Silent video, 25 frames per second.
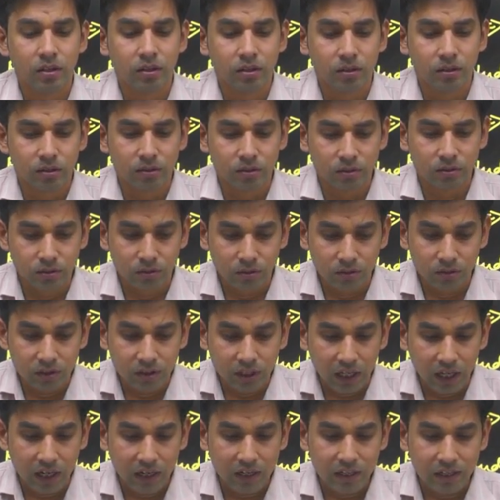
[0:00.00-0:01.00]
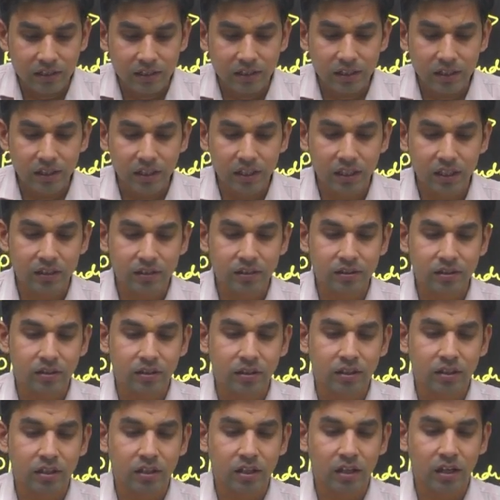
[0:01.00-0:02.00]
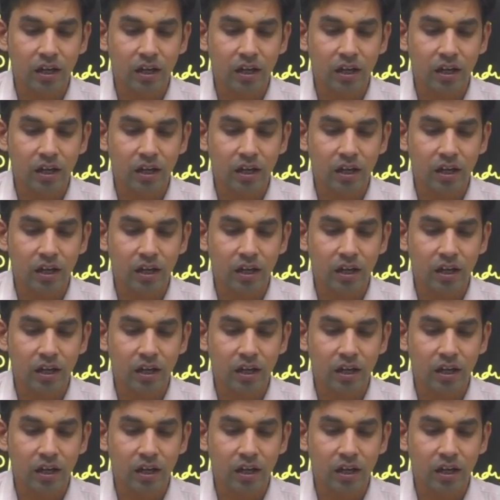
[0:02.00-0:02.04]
So, that is ethics, and